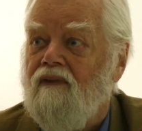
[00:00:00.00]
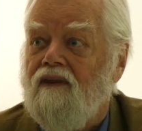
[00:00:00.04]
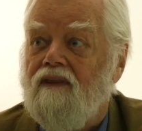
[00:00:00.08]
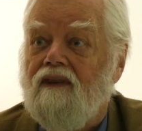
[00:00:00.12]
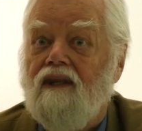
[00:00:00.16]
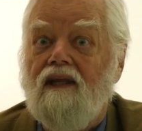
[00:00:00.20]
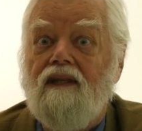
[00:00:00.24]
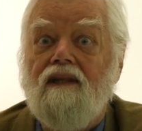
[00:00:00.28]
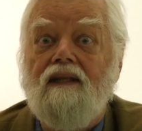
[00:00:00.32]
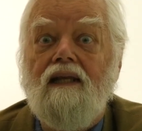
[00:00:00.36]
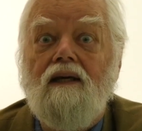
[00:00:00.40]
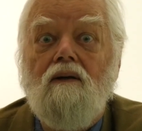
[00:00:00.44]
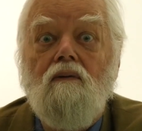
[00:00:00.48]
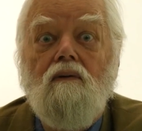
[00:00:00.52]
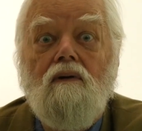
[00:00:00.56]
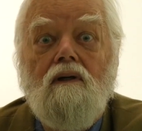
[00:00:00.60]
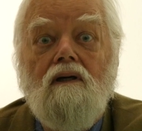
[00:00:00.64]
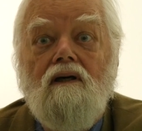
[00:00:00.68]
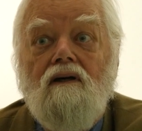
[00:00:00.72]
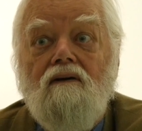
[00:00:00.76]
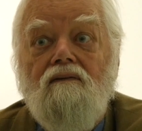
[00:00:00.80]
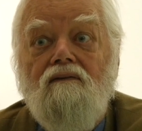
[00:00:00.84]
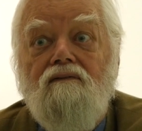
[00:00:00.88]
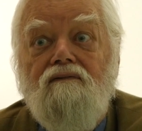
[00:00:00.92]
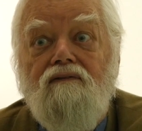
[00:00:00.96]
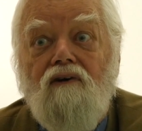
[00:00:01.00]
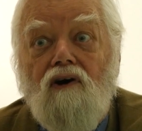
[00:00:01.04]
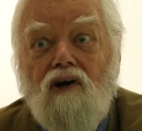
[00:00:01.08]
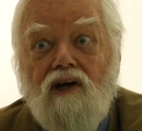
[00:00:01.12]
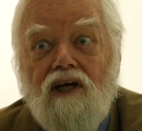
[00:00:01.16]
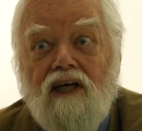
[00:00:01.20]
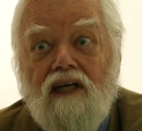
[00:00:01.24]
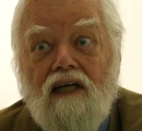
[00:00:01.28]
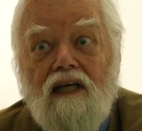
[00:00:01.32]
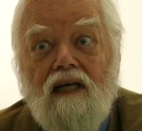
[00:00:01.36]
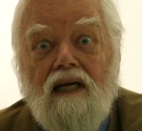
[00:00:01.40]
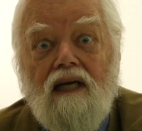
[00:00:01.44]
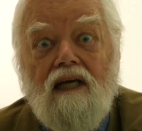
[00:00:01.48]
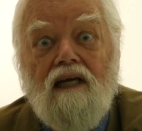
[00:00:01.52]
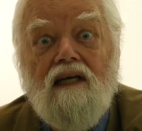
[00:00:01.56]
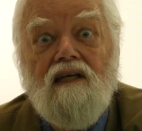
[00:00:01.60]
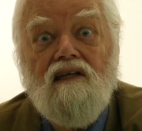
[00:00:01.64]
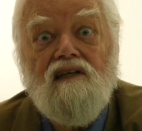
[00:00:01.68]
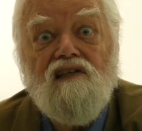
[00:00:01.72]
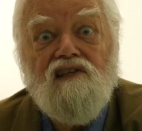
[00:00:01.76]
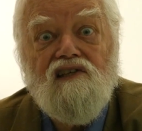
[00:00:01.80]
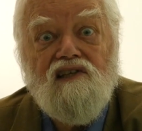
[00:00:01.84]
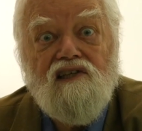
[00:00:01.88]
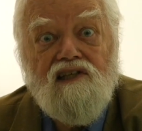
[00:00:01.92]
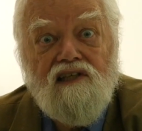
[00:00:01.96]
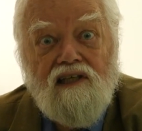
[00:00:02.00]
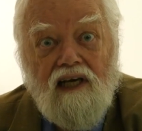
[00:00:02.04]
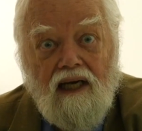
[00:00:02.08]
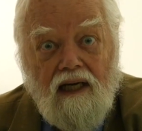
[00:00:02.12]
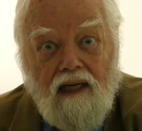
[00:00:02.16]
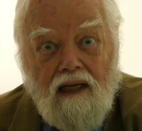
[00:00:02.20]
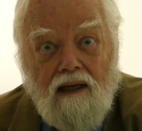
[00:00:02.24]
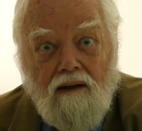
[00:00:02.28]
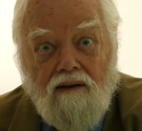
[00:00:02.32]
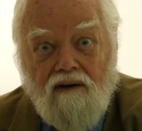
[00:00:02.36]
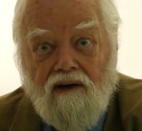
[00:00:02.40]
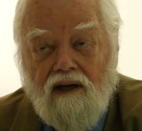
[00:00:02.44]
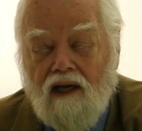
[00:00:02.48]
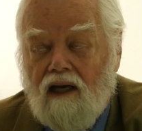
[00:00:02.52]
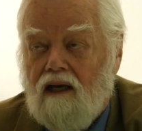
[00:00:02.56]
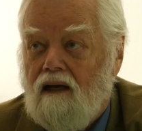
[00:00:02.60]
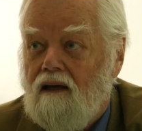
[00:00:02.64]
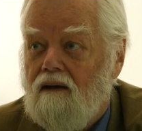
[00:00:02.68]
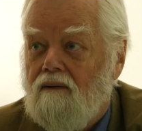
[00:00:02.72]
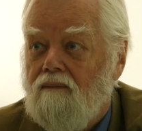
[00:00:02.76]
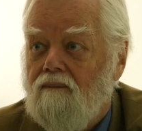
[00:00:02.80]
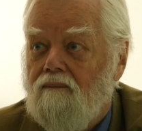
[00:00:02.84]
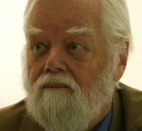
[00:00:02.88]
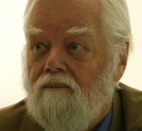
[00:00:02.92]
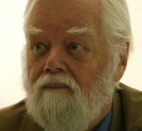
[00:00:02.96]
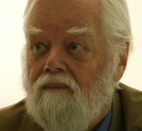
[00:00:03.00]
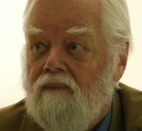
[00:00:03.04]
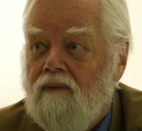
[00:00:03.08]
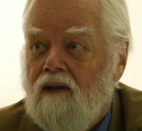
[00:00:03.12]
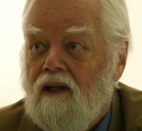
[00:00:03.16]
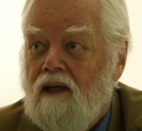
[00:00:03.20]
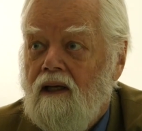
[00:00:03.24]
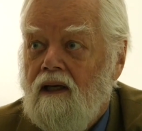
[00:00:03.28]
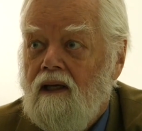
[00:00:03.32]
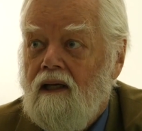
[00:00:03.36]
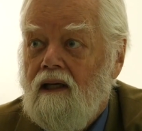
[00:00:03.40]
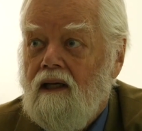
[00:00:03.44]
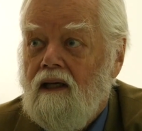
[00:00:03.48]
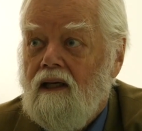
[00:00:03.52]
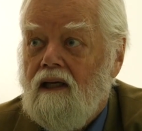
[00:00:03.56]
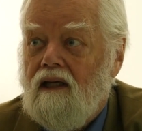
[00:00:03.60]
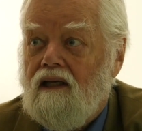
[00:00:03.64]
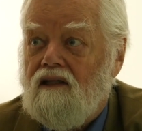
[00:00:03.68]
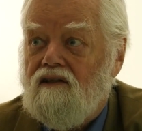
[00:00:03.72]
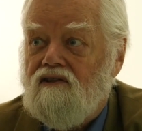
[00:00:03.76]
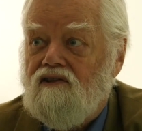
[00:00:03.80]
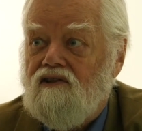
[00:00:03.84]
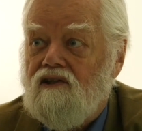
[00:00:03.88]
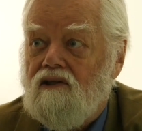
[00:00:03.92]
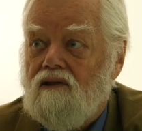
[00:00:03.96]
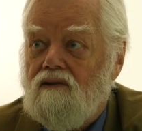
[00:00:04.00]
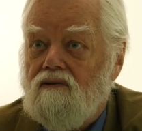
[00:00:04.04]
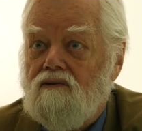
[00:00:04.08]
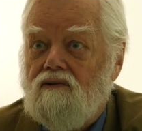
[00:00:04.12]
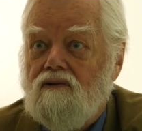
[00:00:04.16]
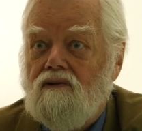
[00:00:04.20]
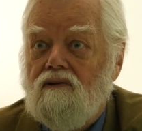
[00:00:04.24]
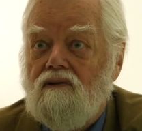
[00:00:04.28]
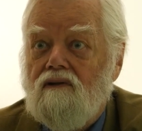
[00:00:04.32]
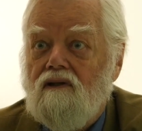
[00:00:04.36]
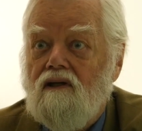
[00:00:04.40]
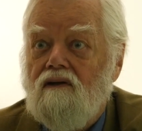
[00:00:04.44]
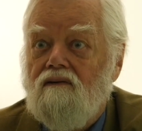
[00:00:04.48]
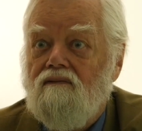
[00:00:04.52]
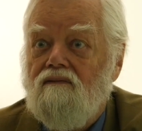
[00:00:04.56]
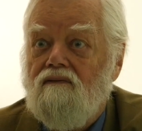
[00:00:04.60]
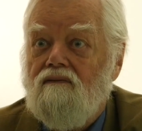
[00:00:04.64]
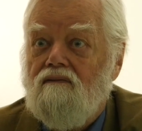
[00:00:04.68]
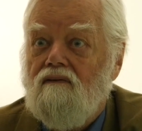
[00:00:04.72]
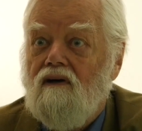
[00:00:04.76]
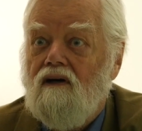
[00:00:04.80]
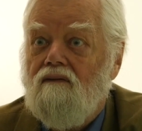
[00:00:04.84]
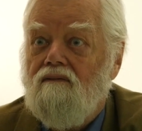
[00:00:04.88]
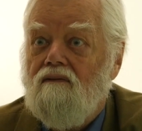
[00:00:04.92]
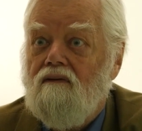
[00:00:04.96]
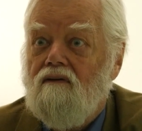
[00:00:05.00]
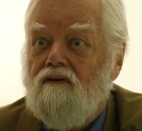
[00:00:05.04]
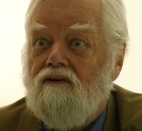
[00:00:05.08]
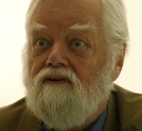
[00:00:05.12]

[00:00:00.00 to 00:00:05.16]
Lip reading: that they were avoiding staring. And so to